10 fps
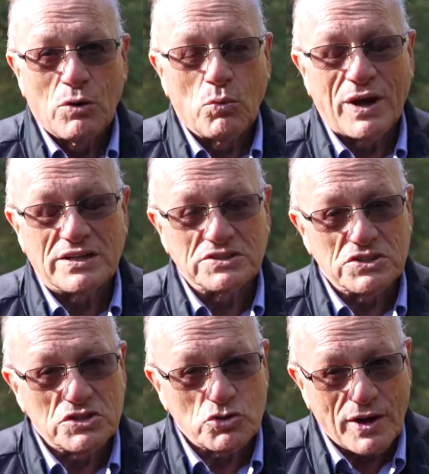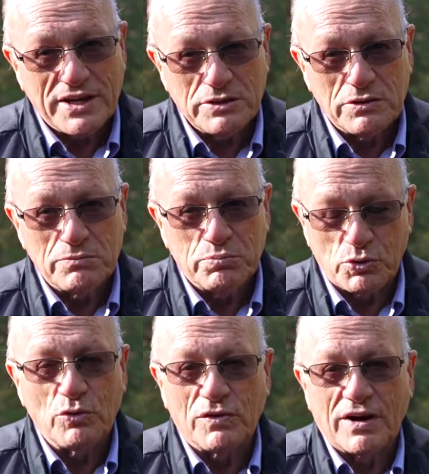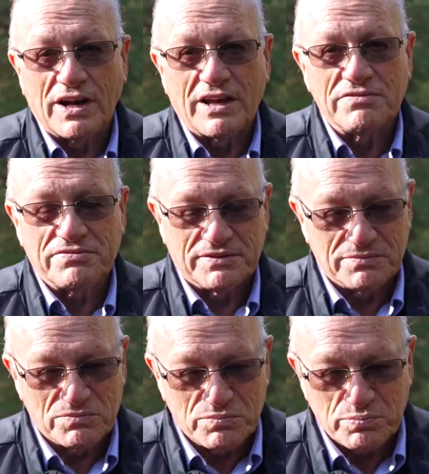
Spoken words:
while trying to improve our life and